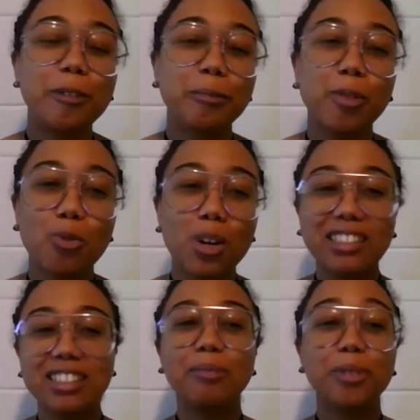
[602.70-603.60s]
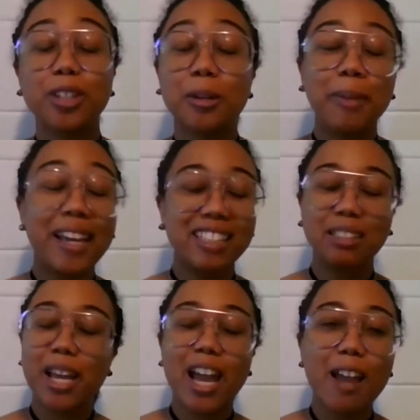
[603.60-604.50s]
from one similar place,
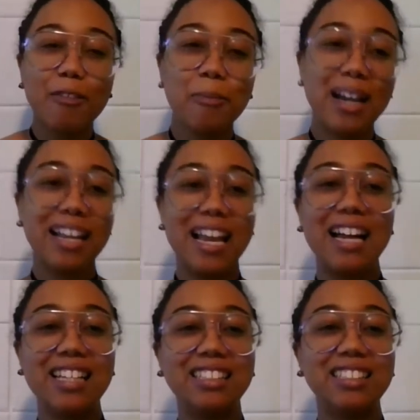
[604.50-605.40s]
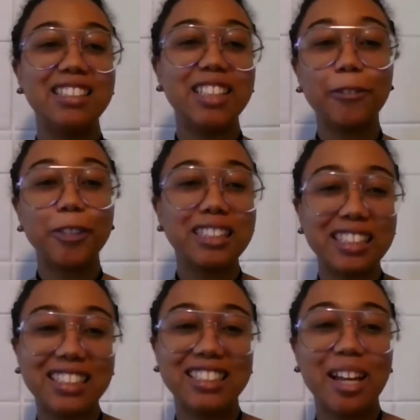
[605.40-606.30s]
but everybody has
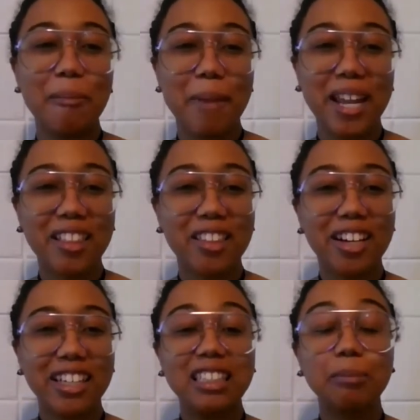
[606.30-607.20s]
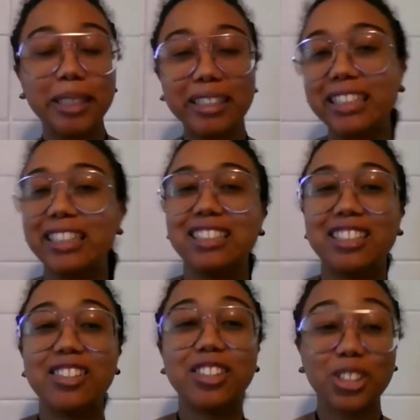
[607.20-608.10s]
differences that make their experience
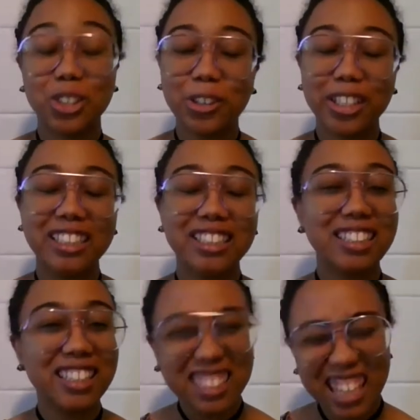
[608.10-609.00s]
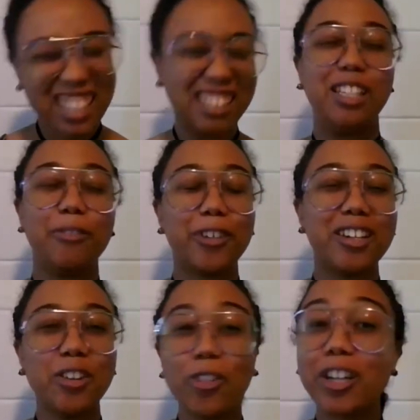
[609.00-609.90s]
and their stories slightly
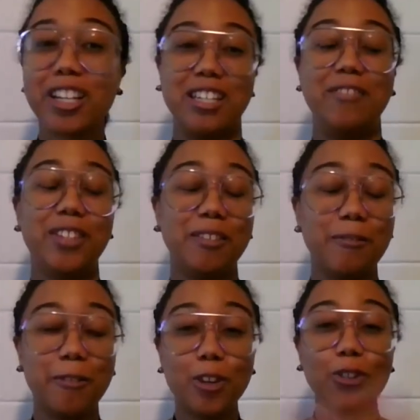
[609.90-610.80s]
different, or even Absolutely.